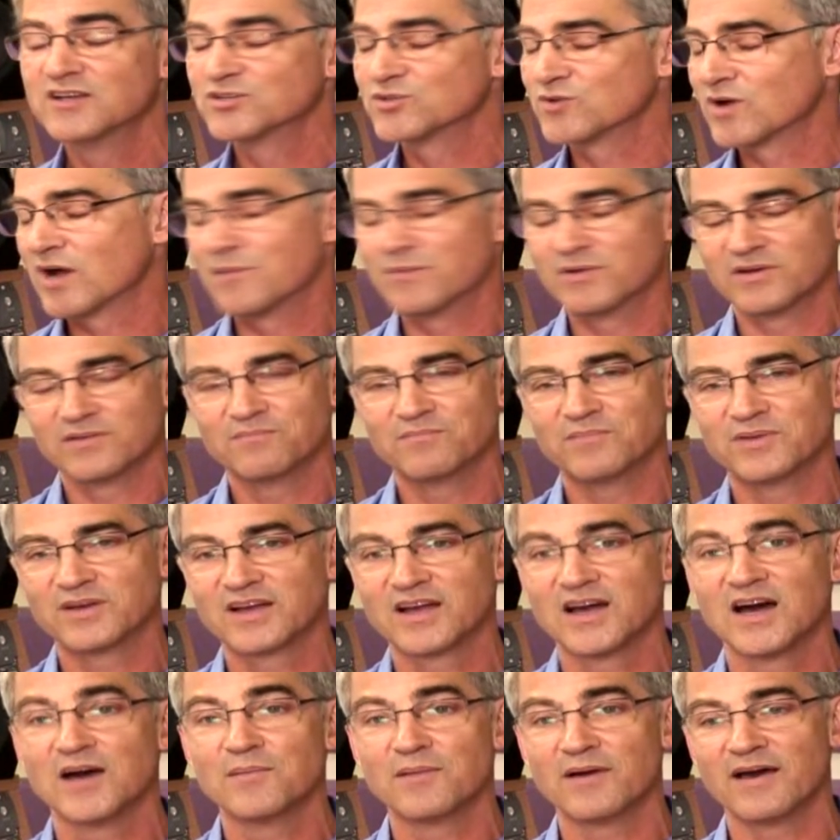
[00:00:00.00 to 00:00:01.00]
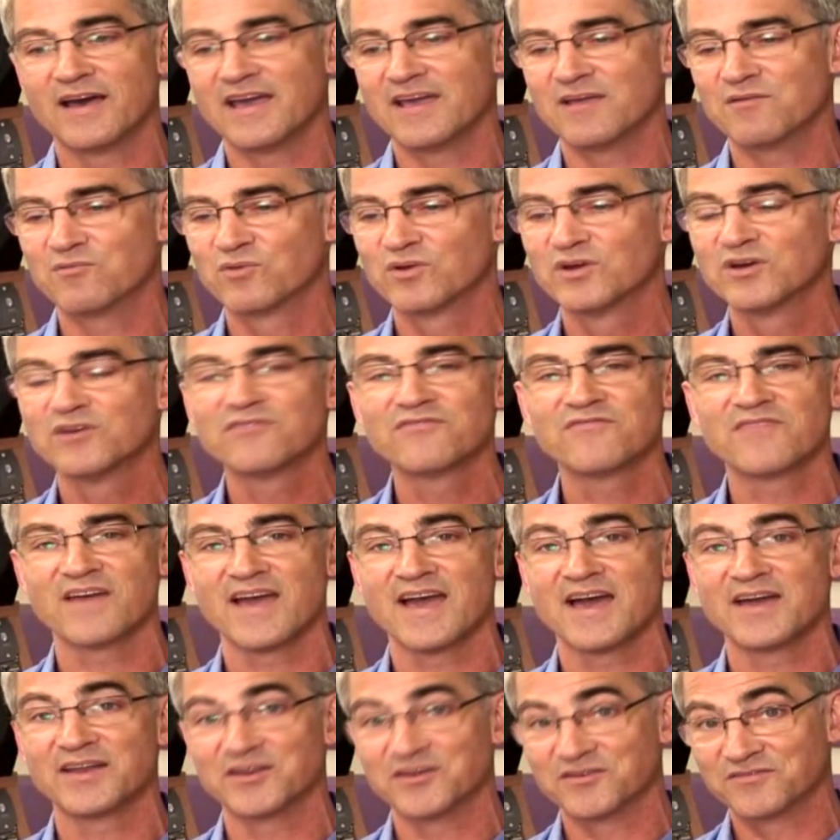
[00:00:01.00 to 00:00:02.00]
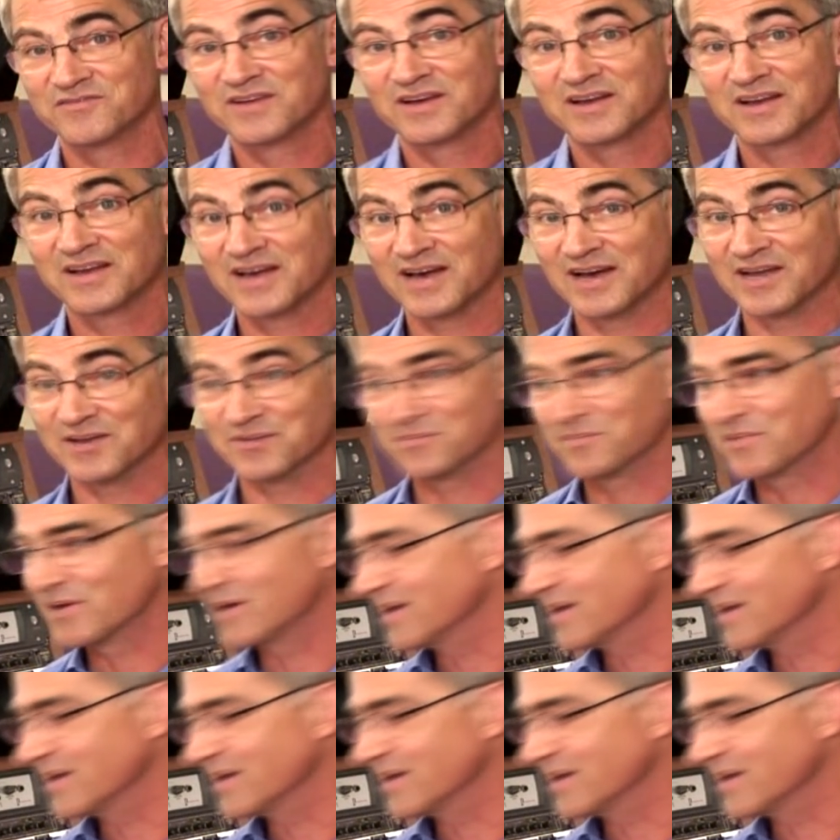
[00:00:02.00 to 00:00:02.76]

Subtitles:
so I've become a real fan of cut and